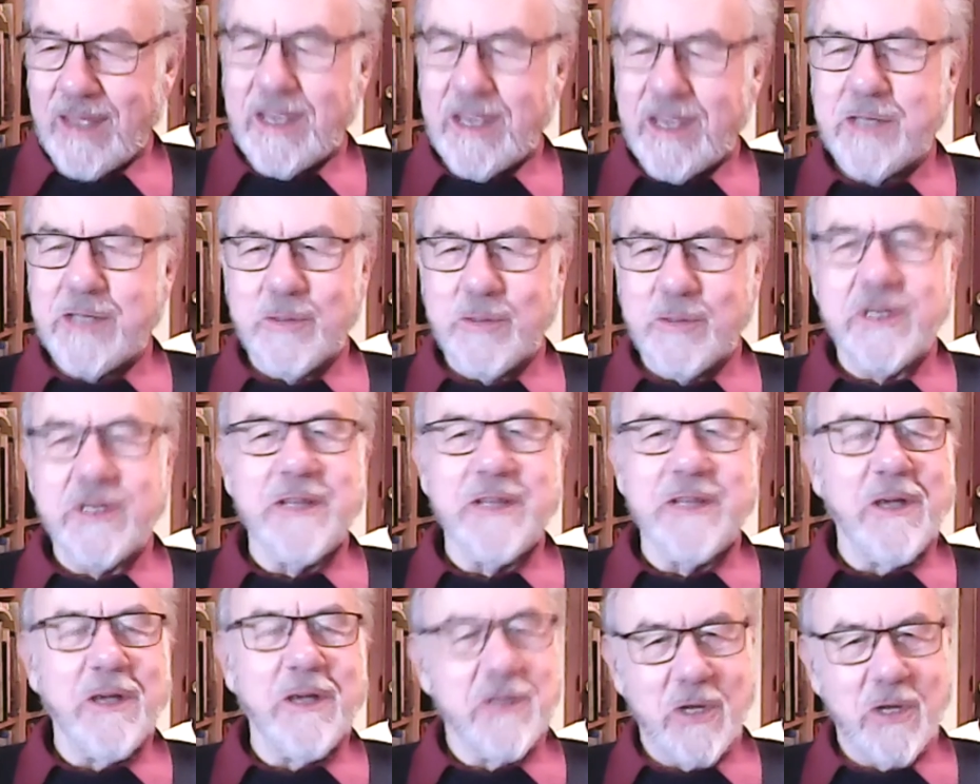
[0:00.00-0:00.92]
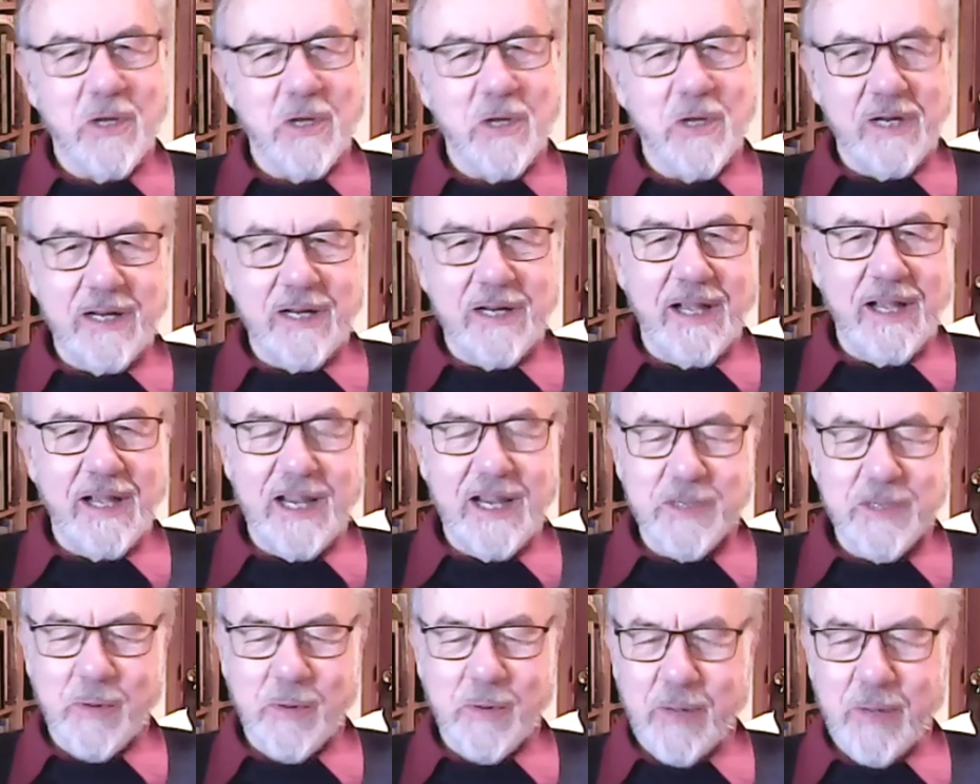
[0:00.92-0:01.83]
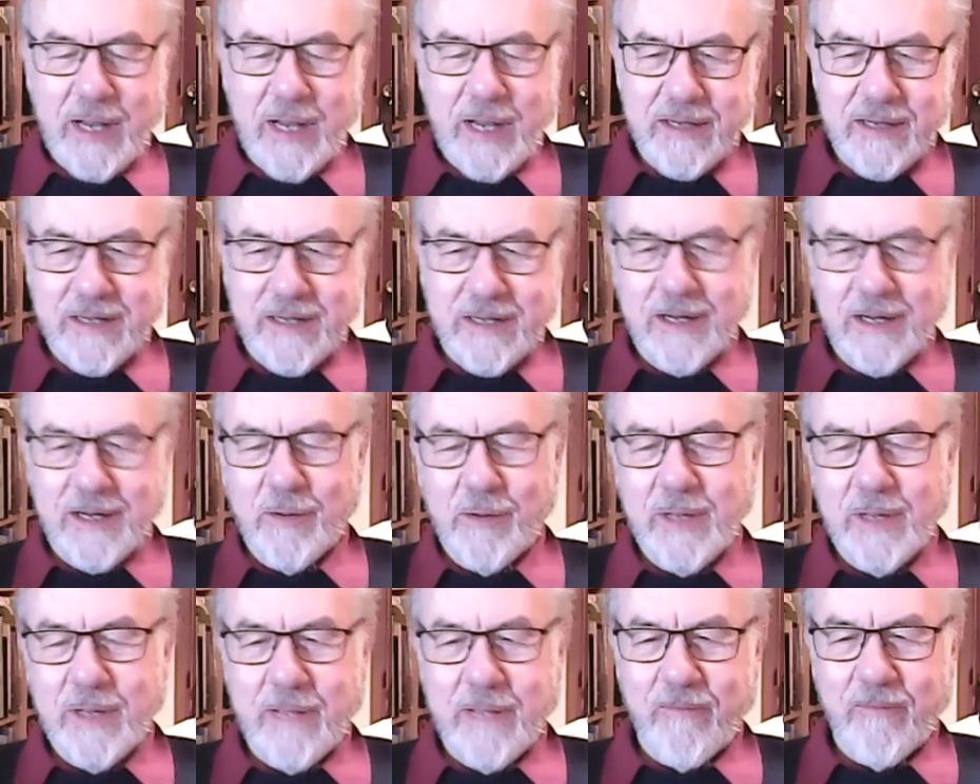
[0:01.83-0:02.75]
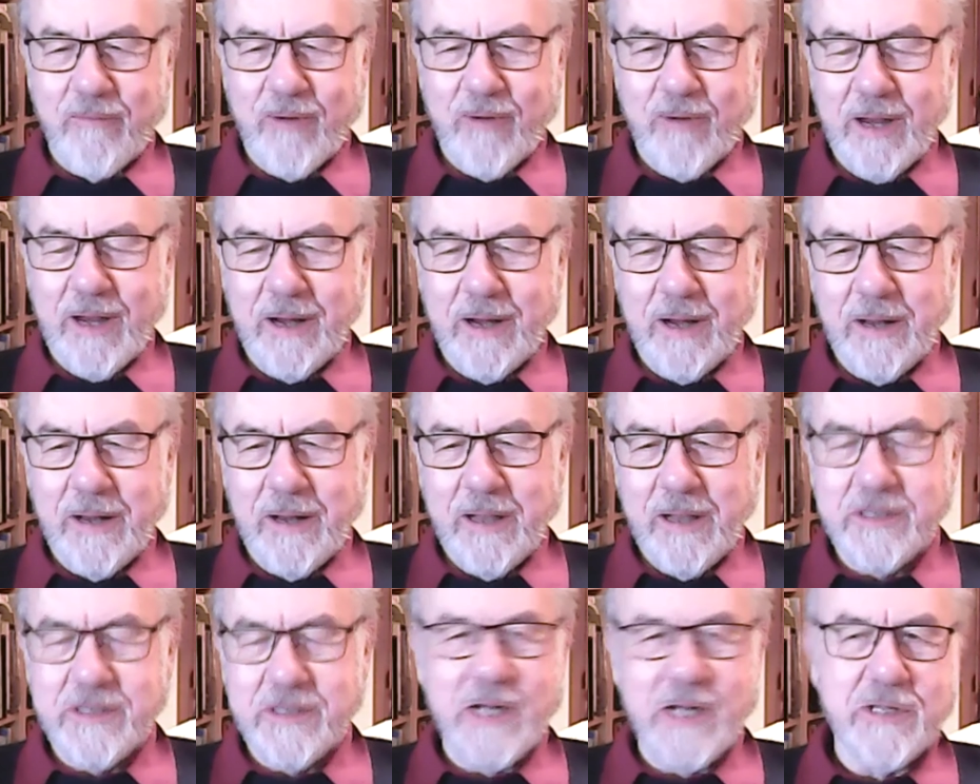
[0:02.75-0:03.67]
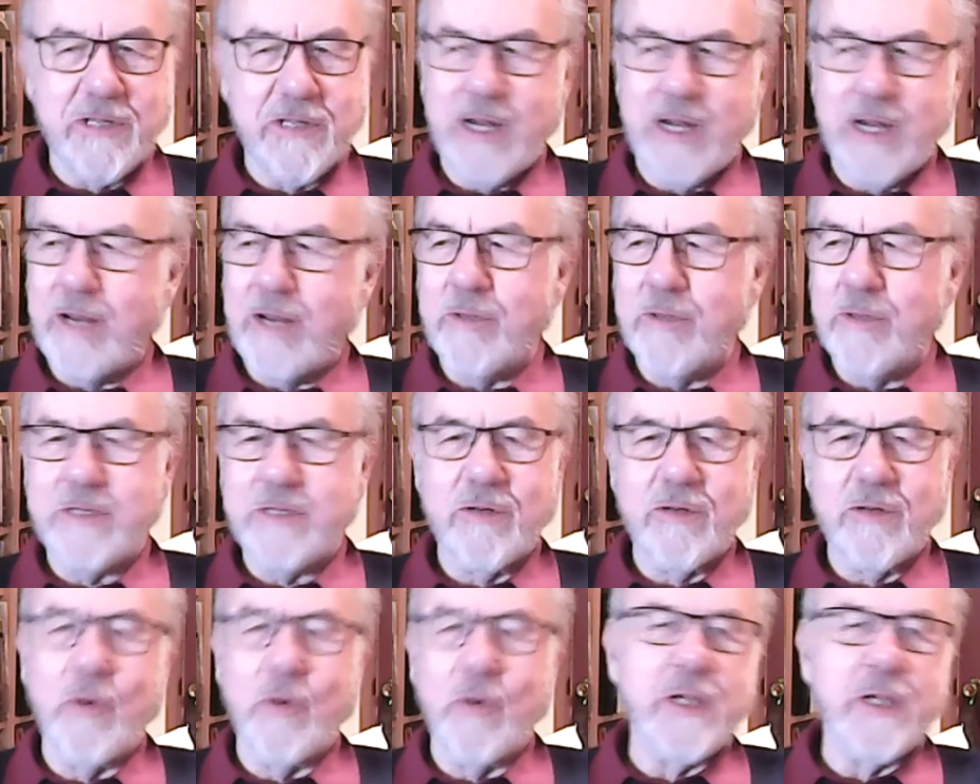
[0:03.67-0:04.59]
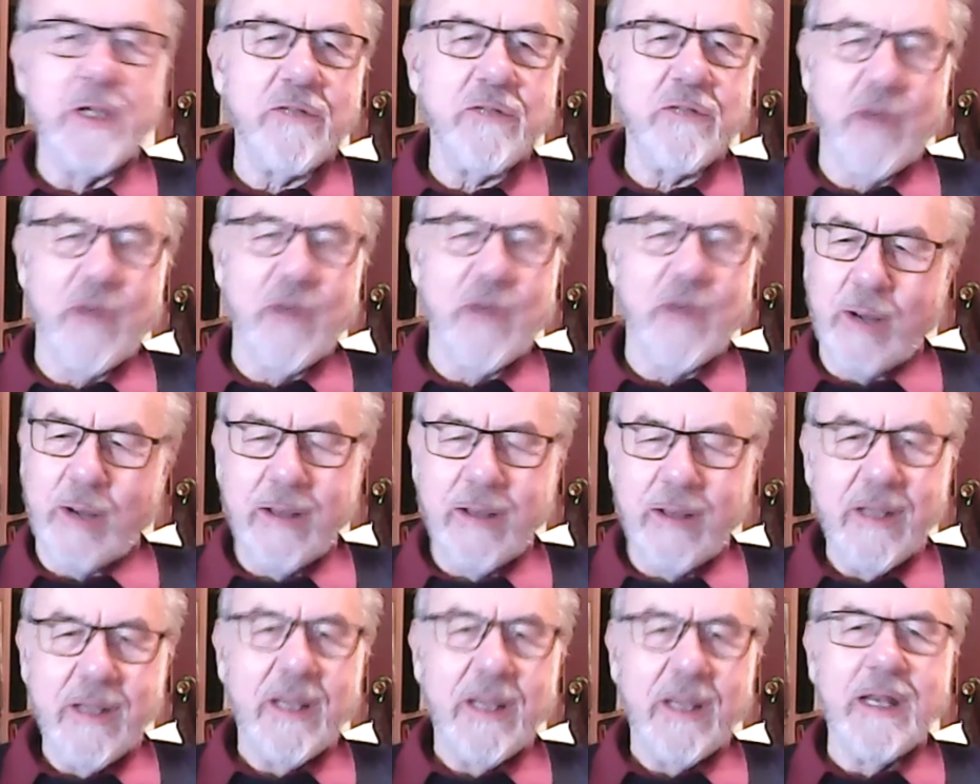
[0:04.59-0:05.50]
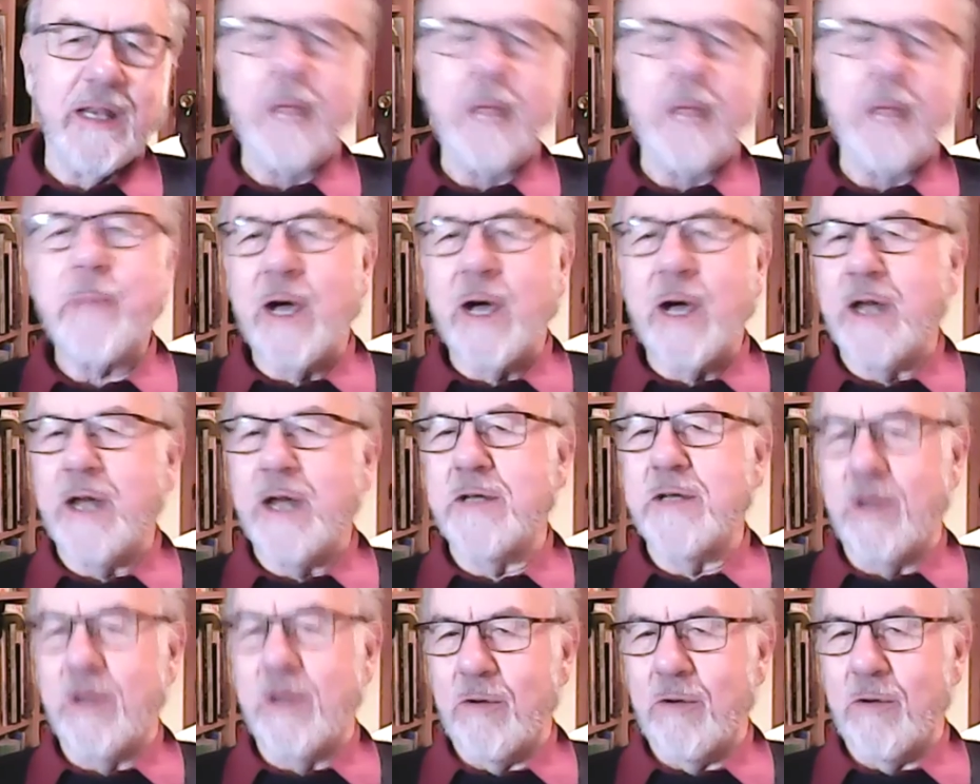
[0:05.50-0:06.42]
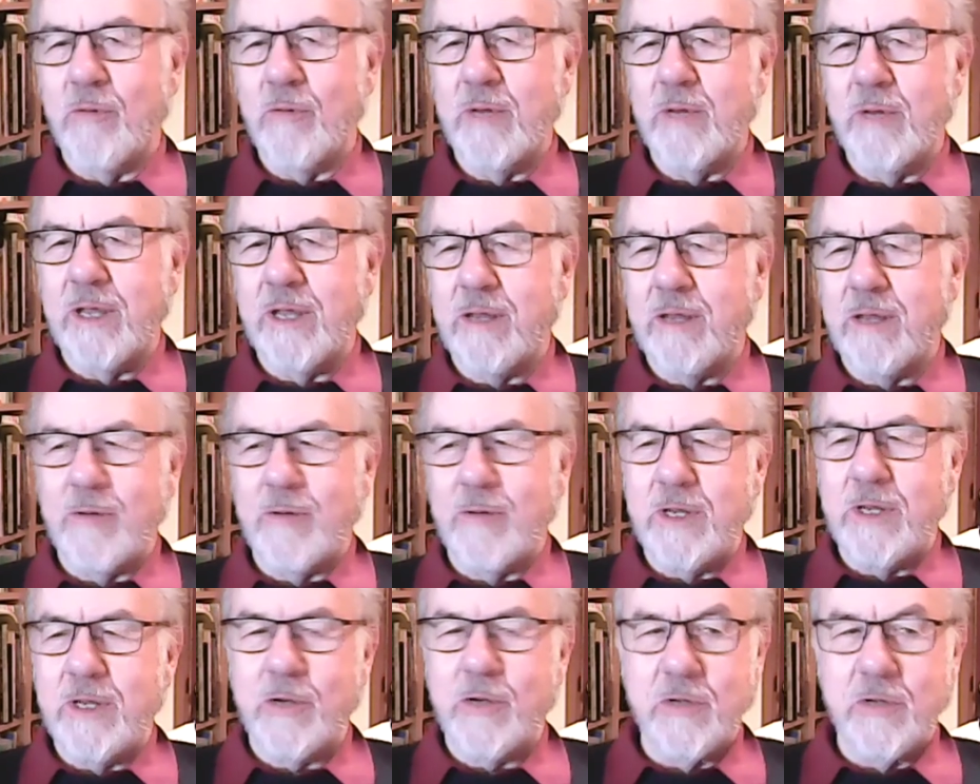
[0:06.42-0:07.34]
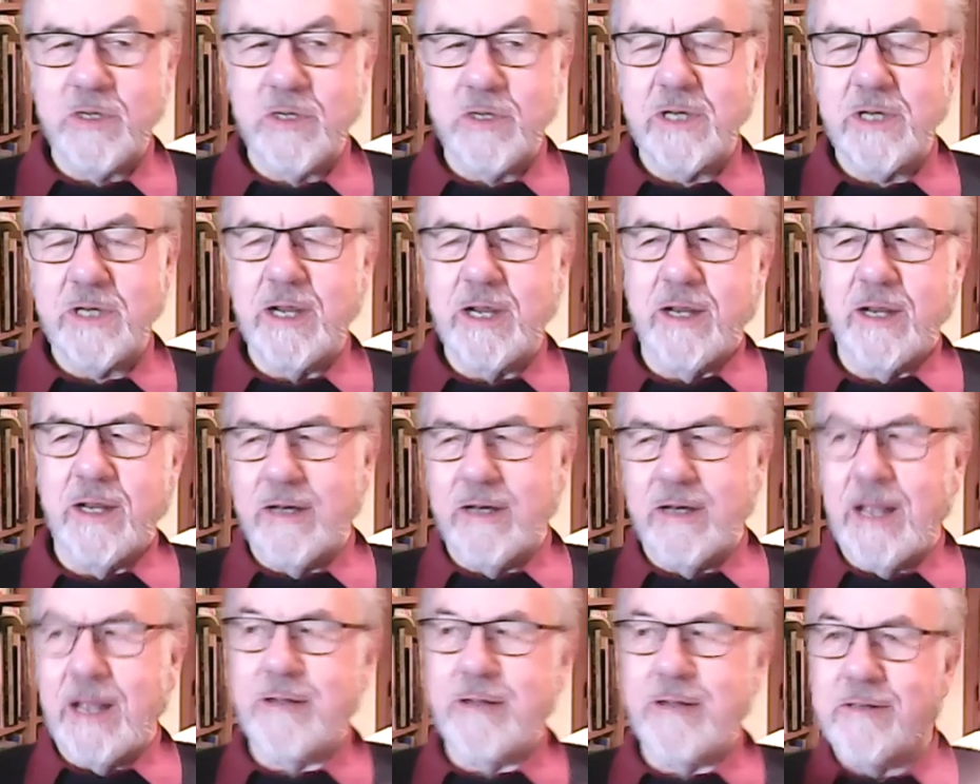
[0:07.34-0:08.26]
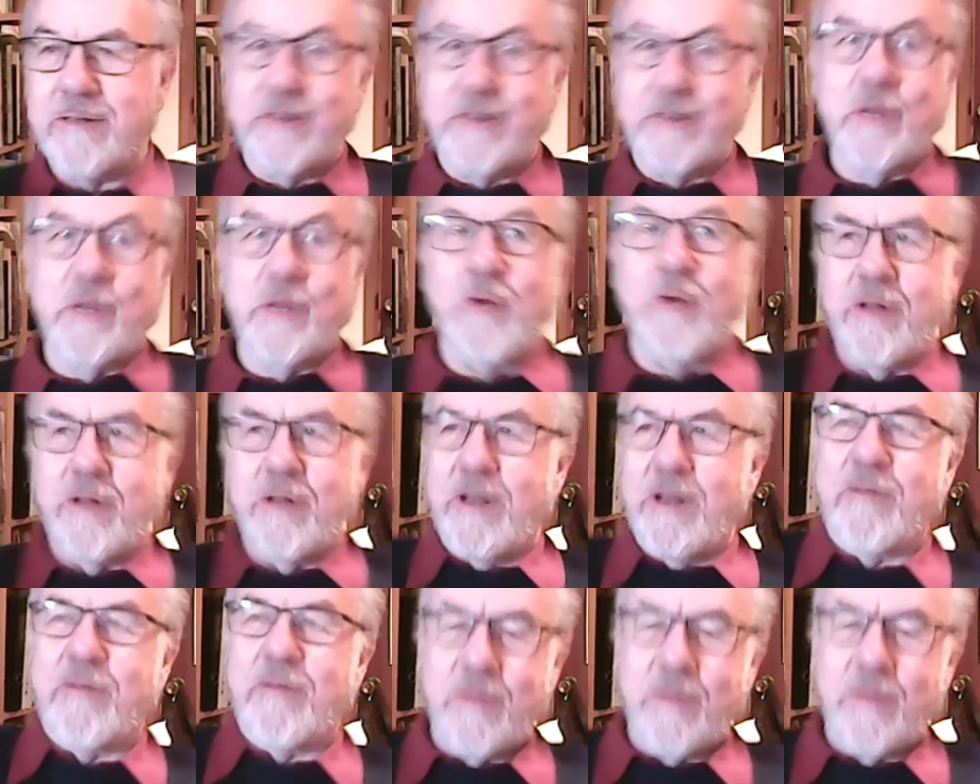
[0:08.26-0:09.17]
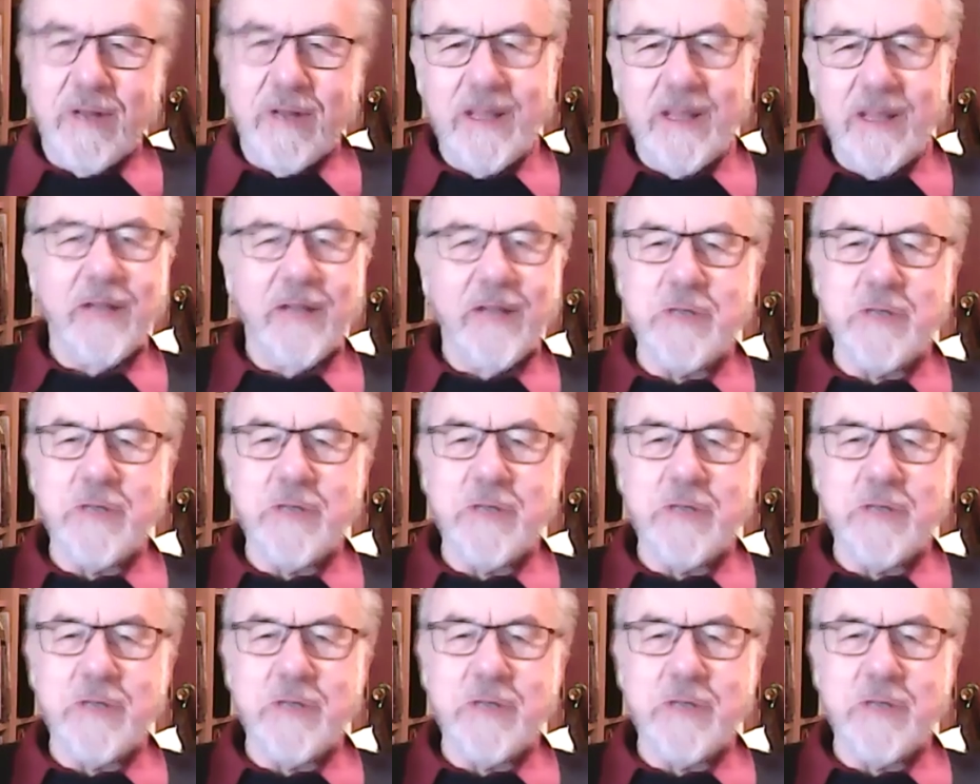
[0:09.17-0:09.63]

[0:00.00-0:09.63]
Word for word: it was in those early days when we had to deal with Humphrey, and as I said, he was always trying to he'd get behind you when you when you couldn't see and do a lot of because he